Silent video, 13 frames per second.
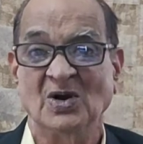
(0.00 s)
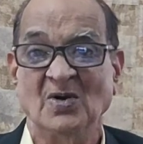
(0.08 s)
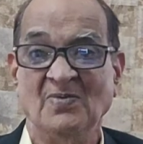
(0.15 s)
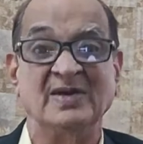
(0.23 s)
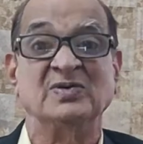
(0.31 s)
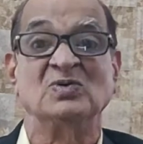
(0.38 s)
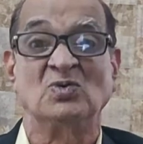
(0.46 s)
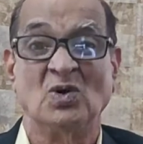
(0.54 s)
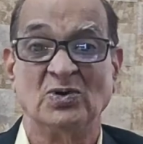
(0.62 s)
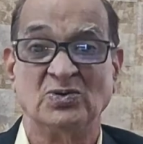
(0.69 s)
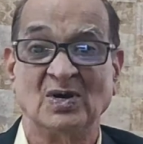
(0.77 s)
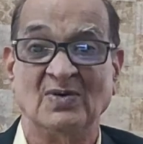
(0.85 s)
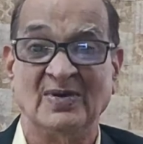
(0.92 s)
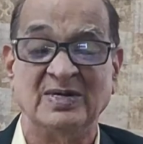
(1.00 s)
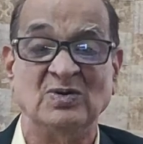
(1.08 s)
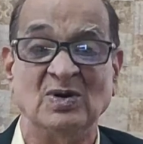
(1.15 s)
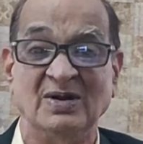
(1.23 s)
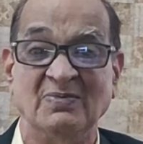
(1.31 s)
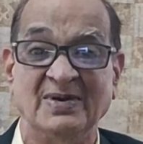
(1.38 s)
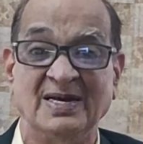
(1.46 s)
when you go to, when you
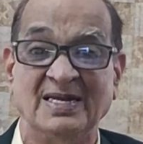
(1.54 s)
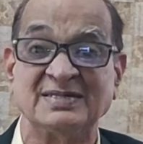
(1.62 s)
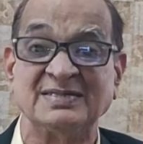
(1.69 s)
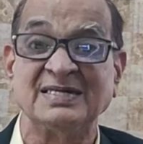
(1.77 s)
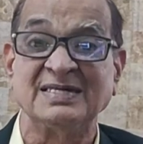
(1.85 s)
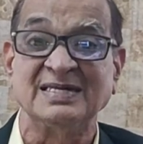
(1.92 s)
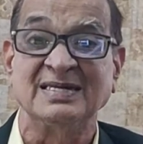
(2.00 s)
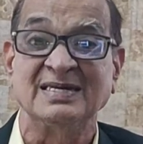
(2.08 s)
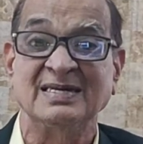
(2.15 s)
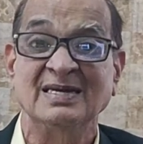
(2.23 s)
live in a city,